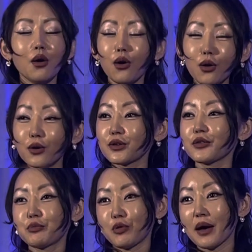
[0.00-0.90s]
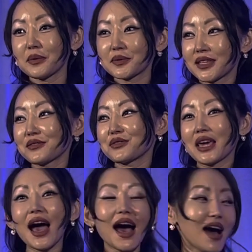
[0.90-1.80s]
all the problems that we
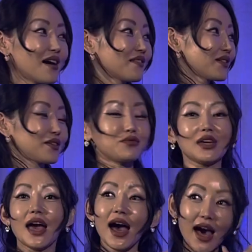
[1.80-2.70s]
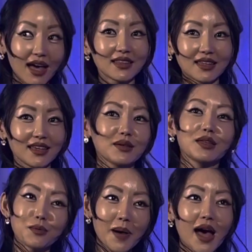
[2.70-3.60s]
have and we had in
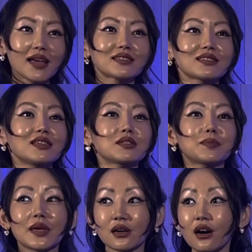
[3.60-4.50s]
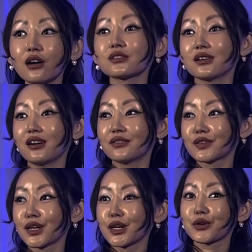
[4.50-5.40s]
the past is because of
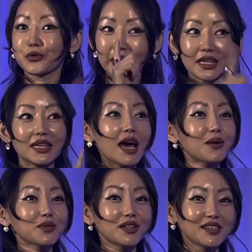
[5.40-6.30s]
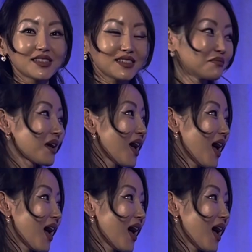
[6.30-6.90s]
greedy capitalism